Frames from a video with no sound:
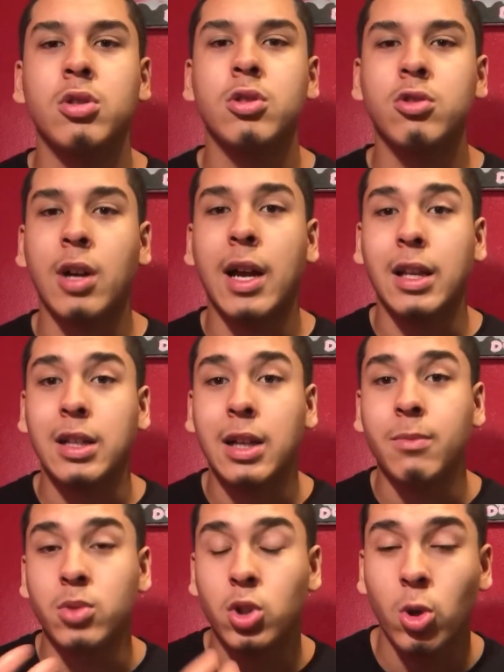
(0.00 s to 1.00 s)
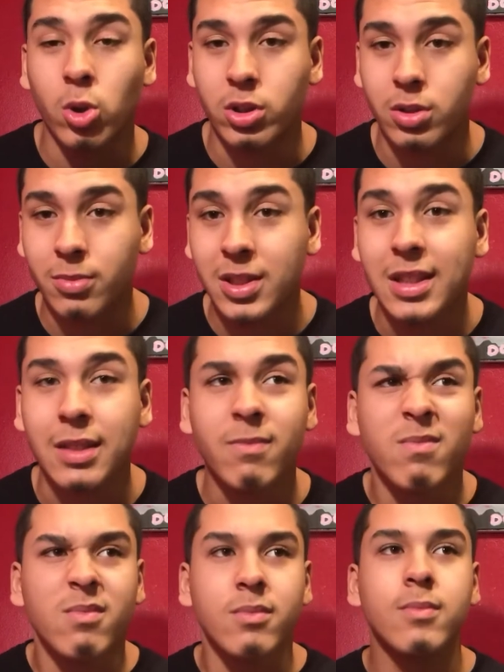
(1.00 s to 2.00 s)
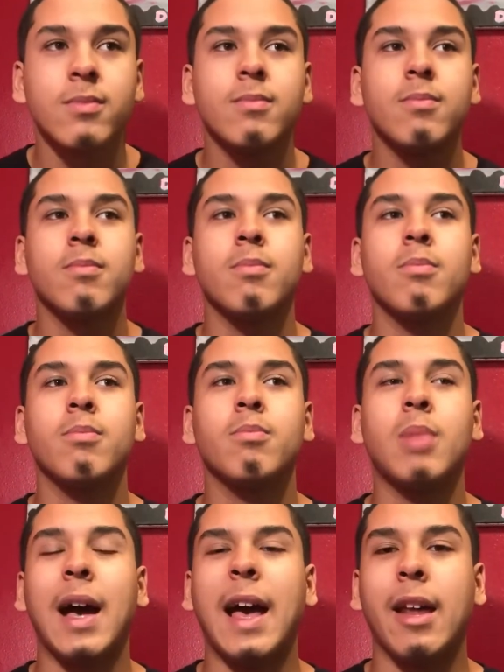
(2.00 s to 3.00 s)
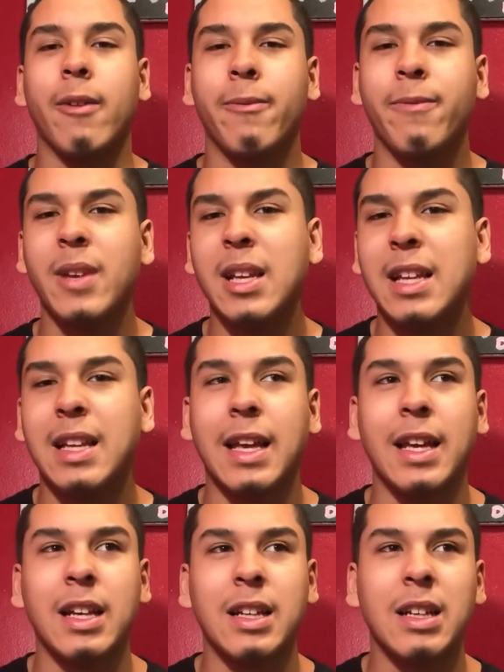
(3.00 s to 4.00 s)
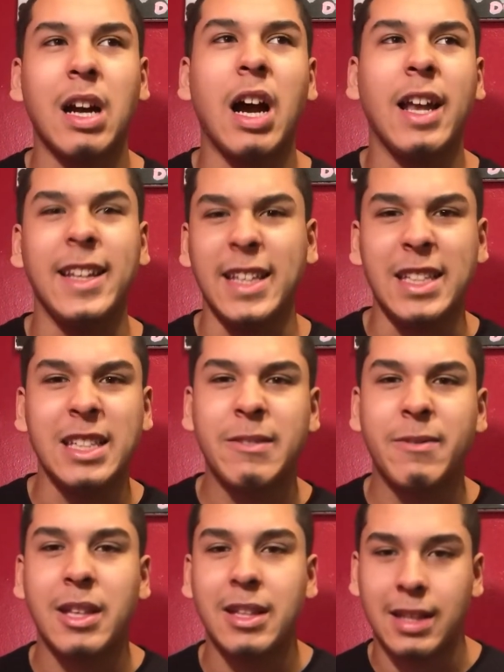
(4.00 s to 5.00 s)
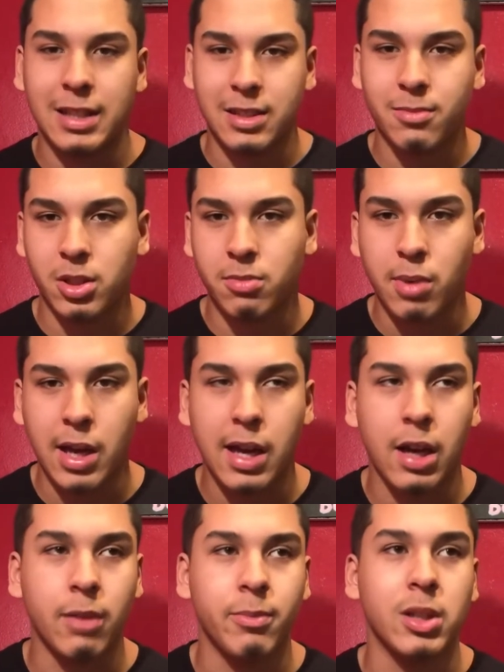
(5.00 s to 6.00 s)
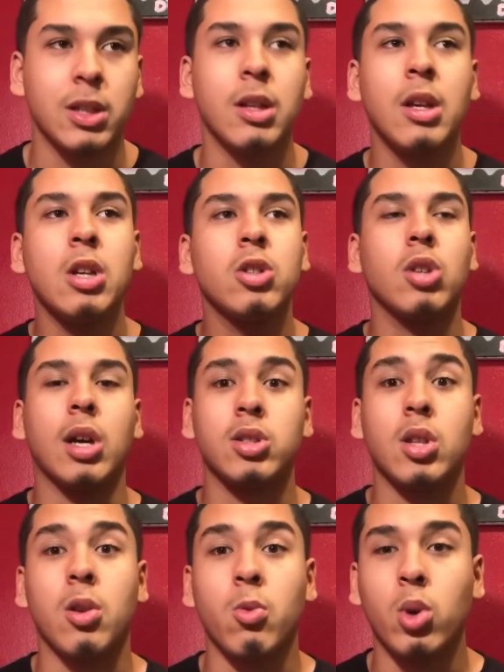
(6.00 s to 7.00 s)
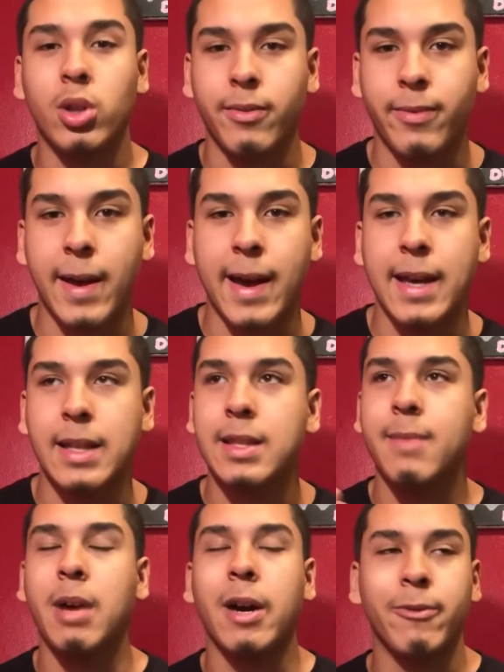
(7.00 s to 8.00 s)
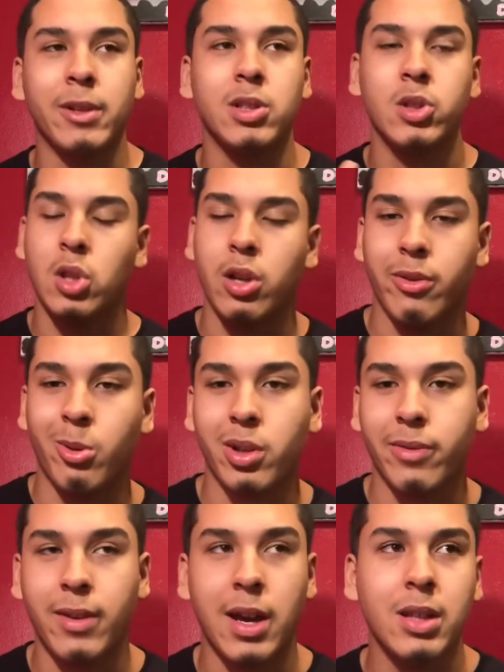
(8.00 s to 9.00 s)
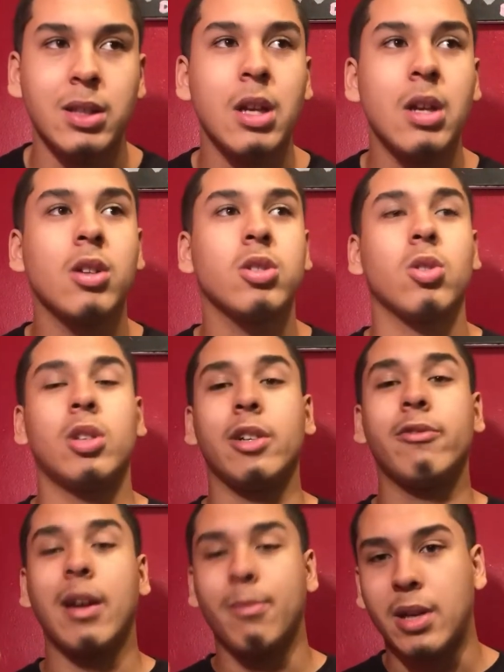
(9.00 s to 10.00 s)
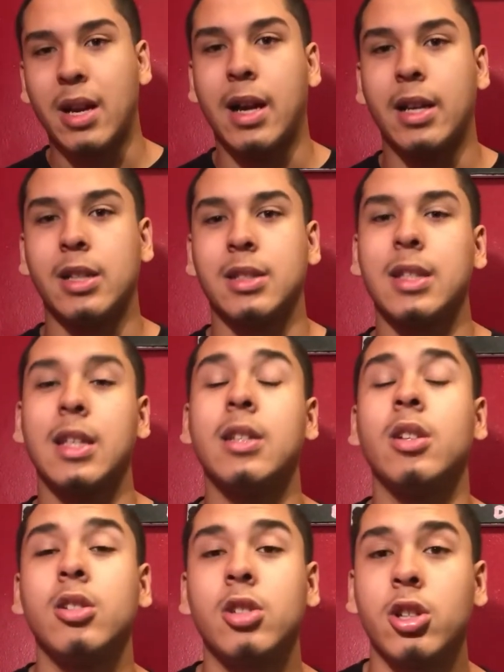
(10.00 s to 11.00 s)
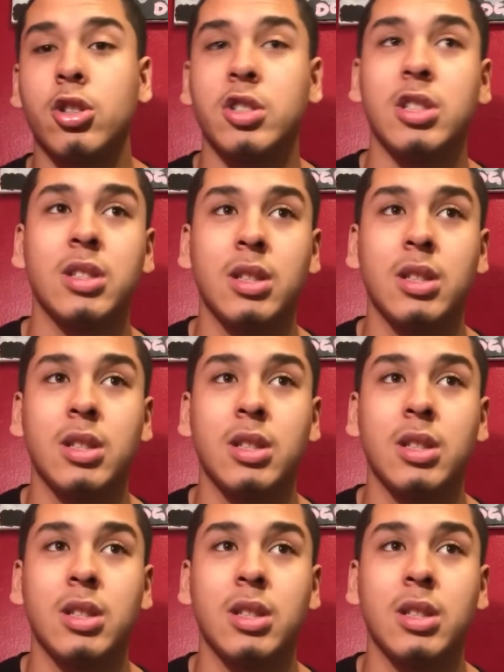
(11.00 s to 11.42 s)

trying to come towards me, but I had a feeling like unease, feeling like something bad happening. So I started walking fast, and my friends started walking fast. So they right behind us, and the girls